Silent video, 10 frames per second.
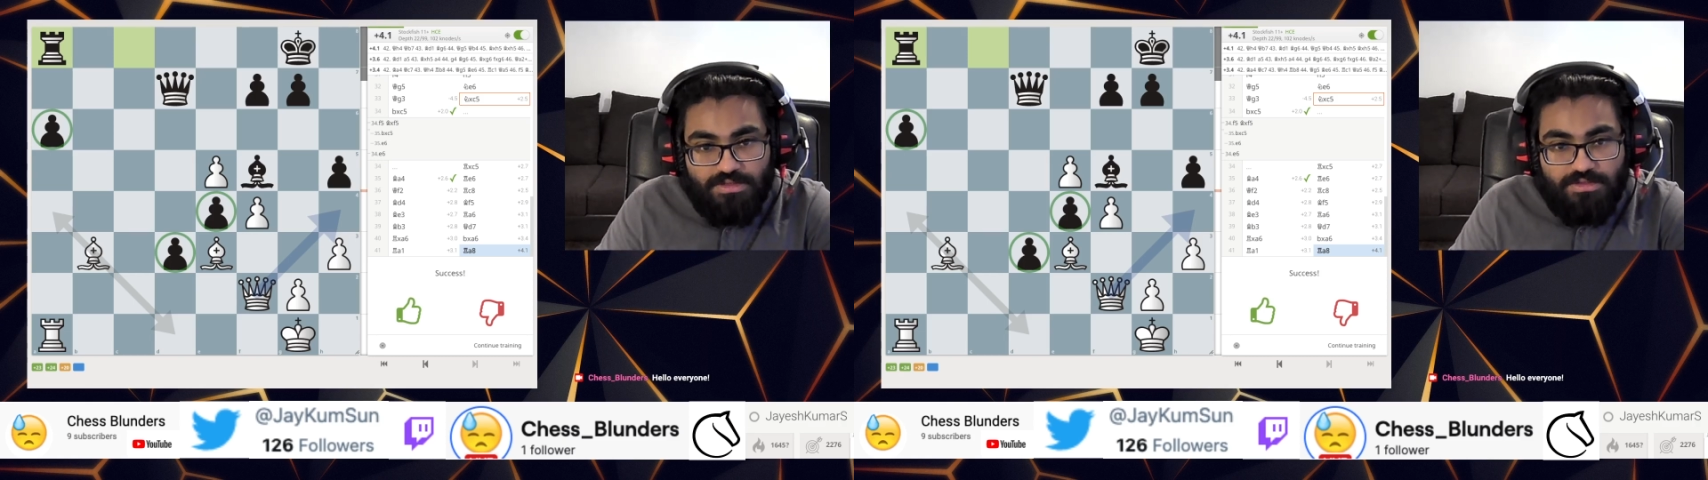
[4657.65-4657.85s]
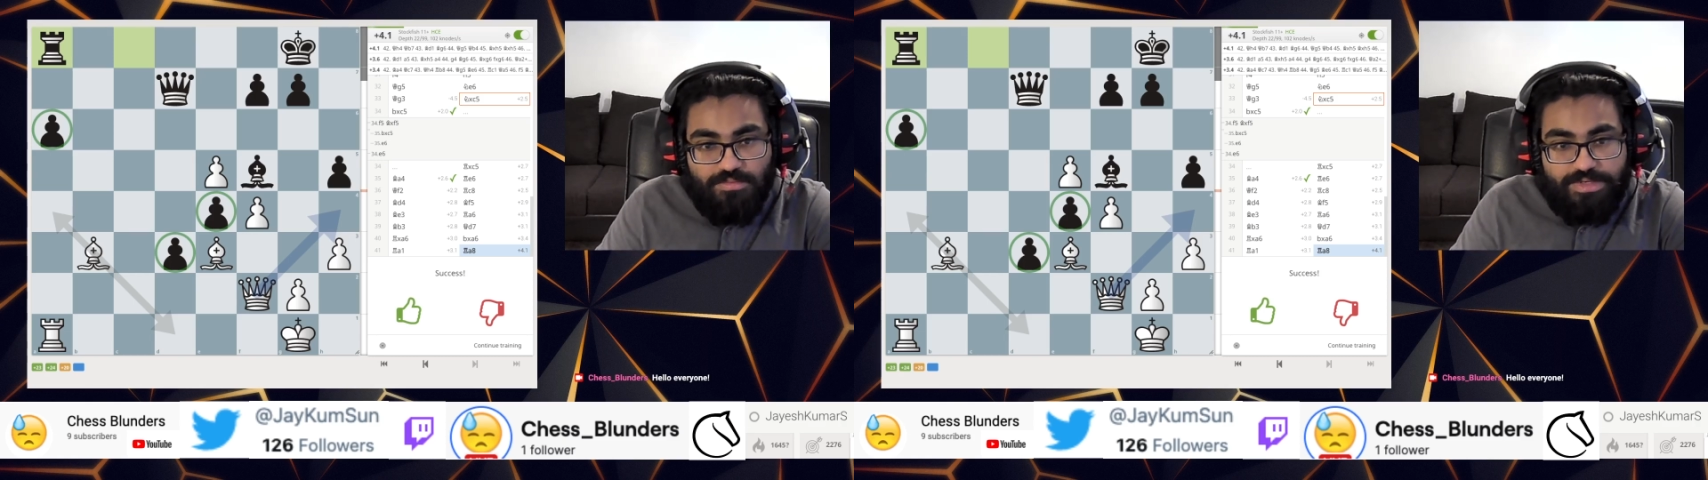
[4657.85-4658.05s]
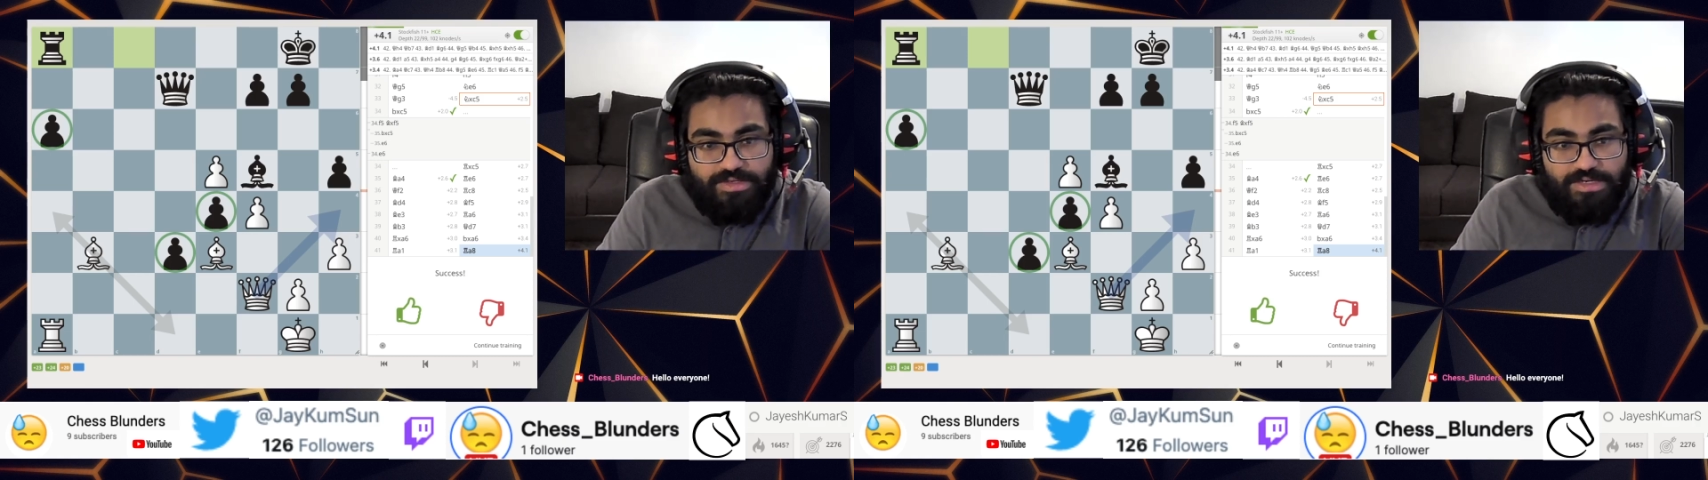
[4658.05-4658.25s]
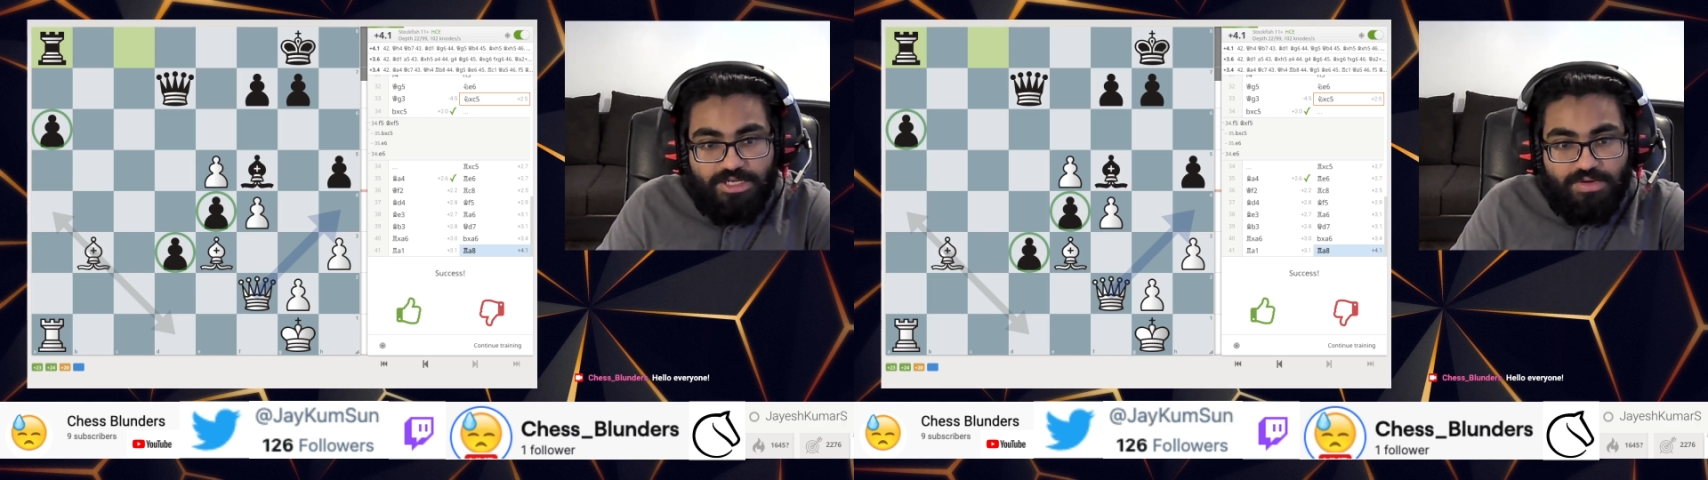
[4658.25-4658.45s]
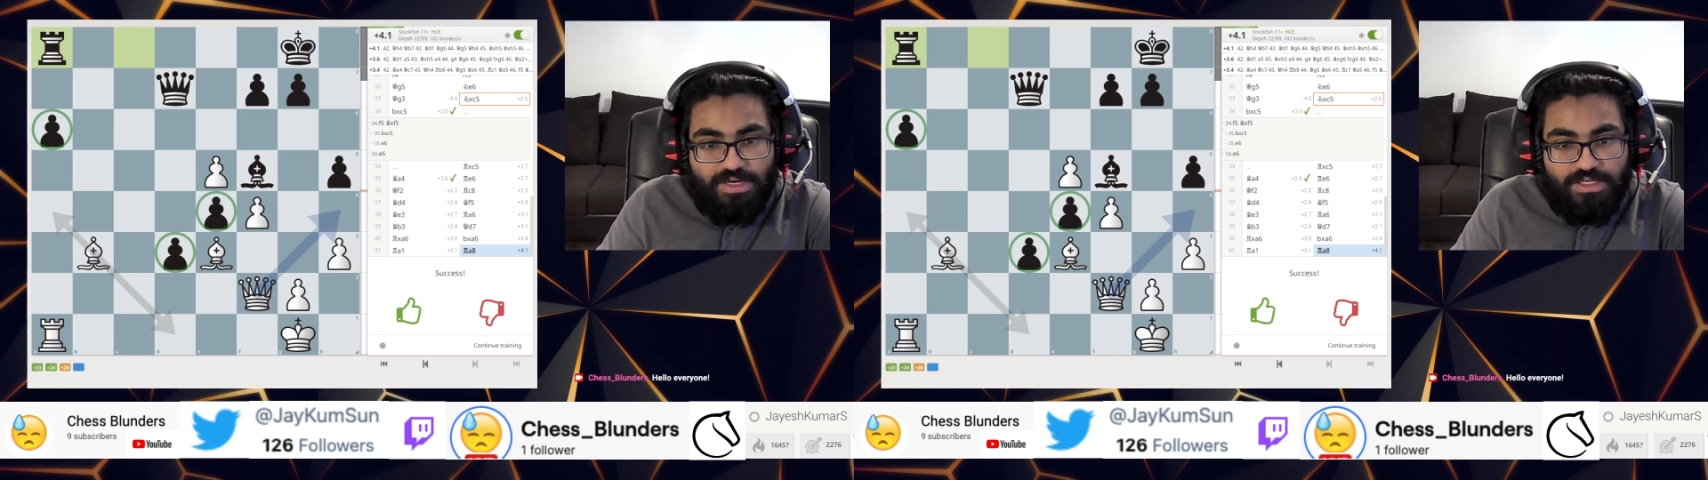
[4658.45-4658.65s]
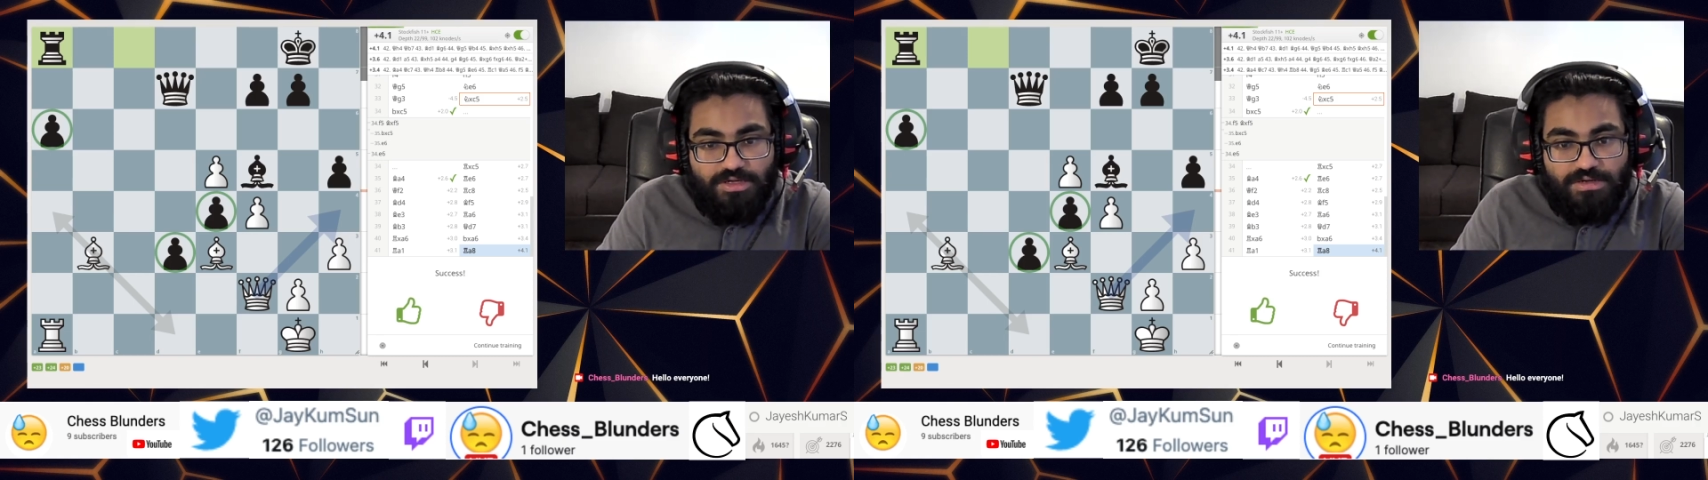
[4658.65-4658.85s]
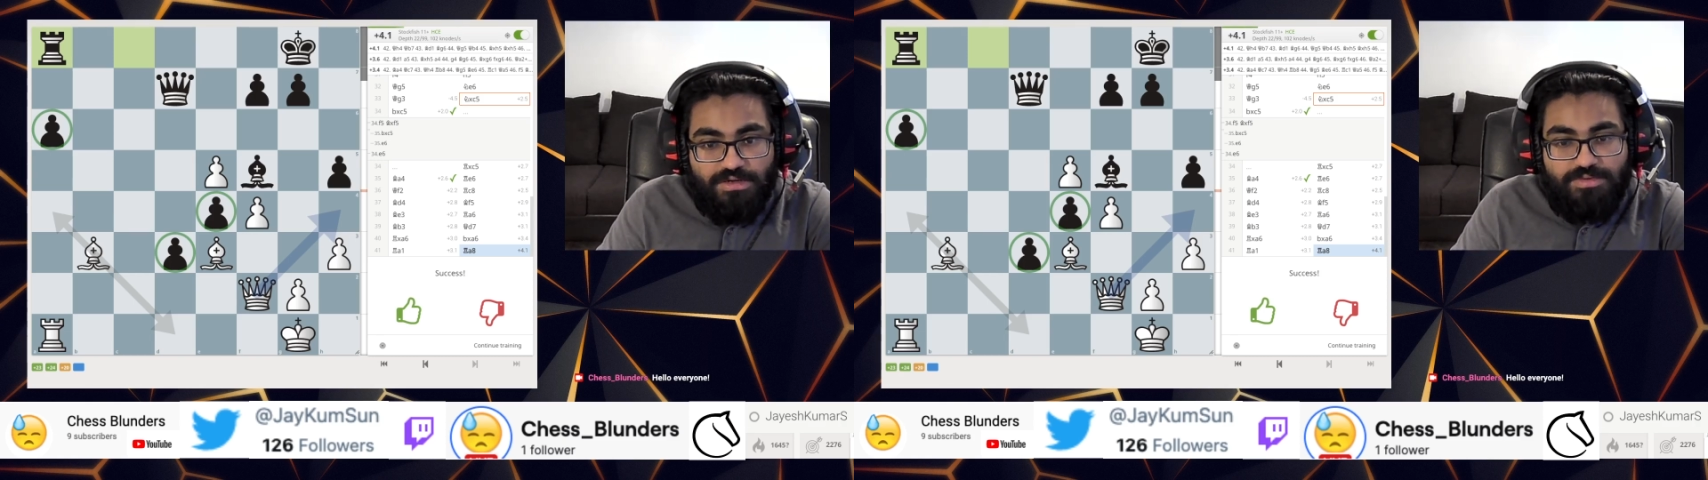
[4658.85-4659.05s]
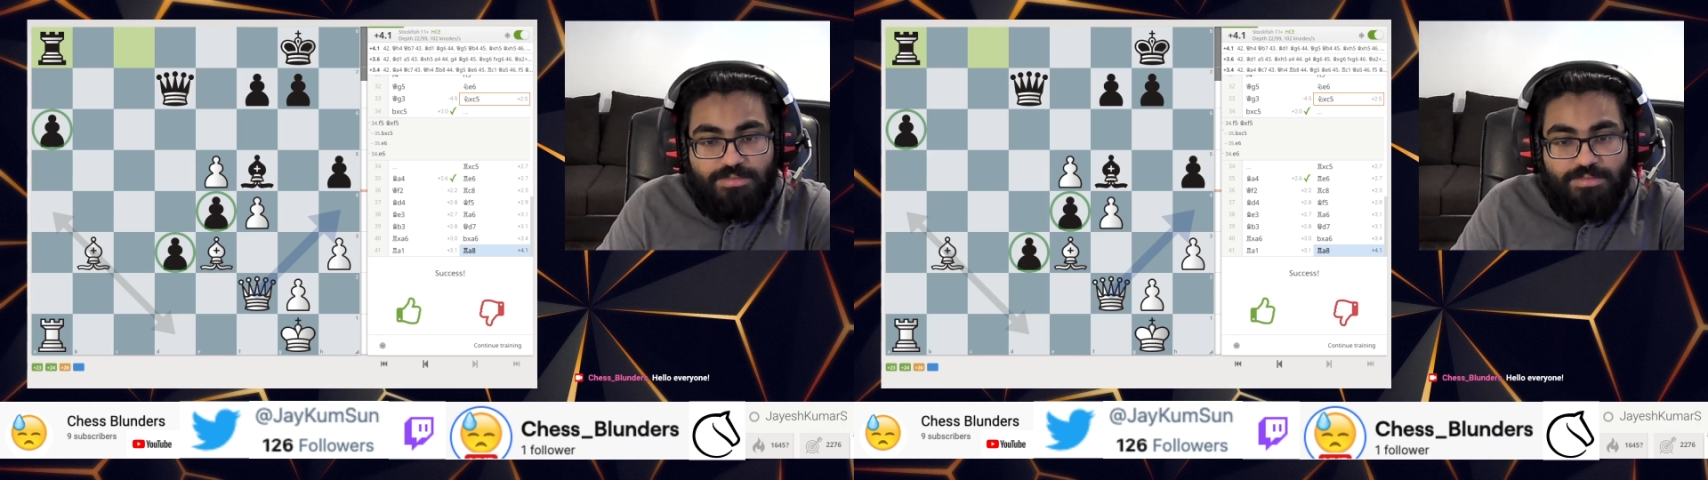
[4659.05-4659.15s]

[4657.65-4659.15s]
the material equality or even